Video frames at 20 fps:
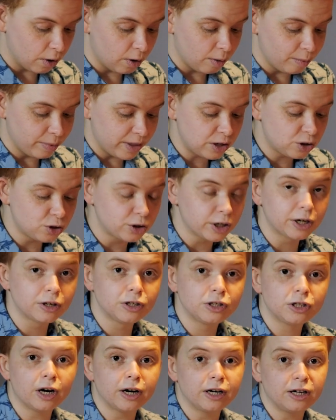These
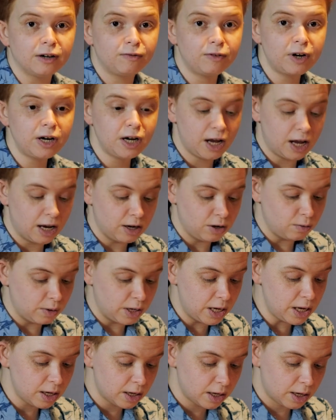triggers are different and
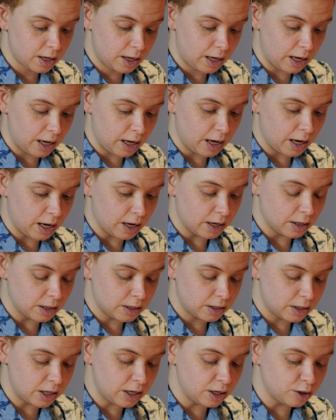unique,
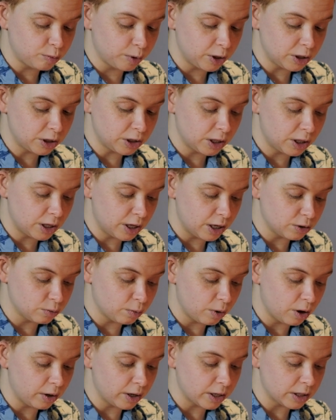and to each person, as
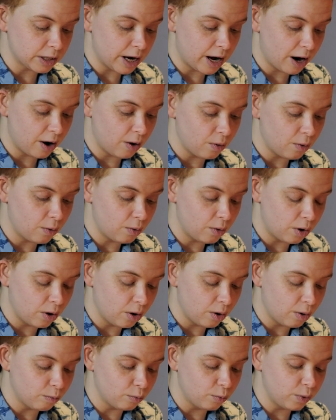well as
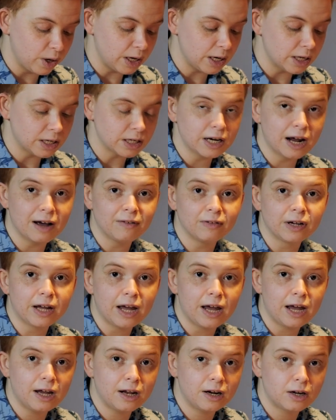how we need to
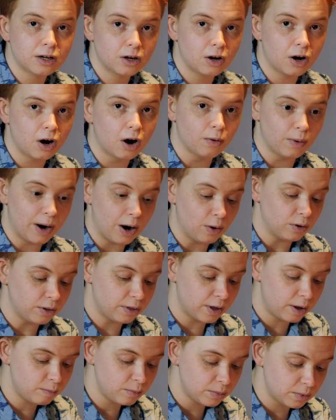navigate around
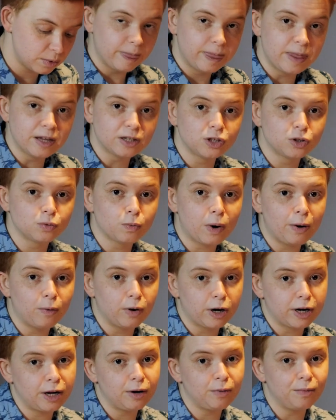them. This is why
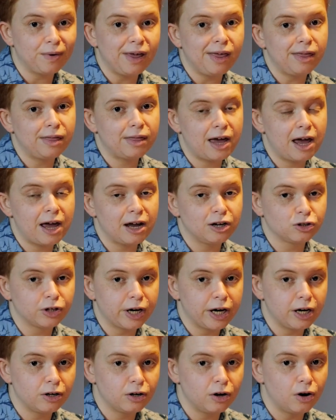working with a
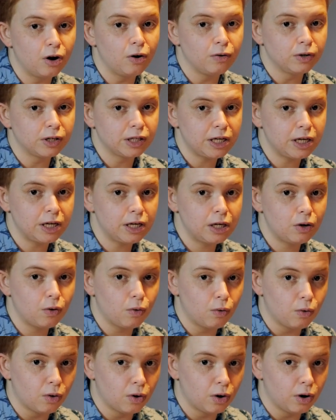trained OT
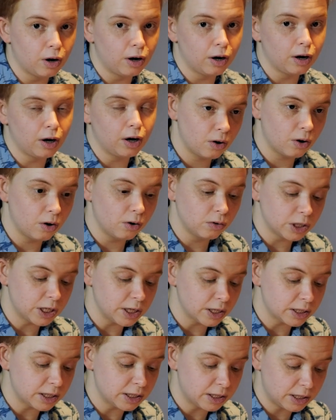or
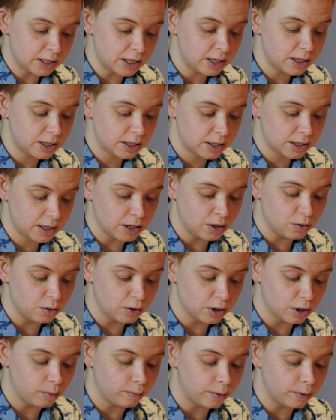OT assistant who can help